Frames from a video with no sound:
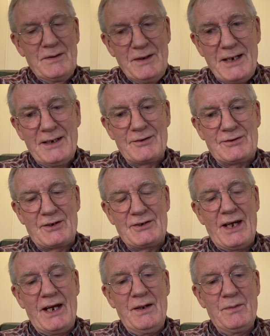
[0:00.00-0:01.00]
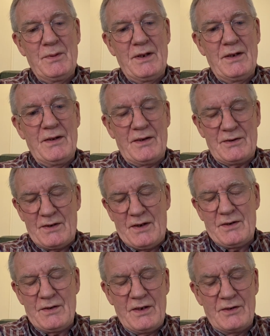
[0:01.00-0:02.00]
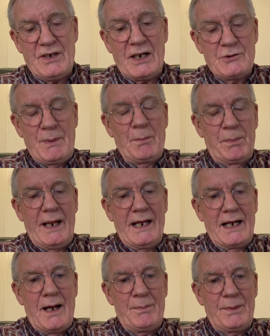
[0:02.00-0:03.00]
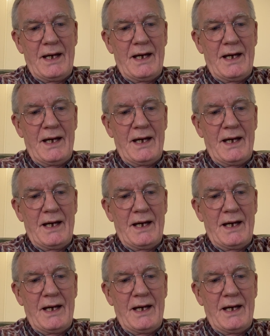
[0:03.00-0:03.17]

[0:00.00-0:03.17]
Needless to say, the sink's been playing up,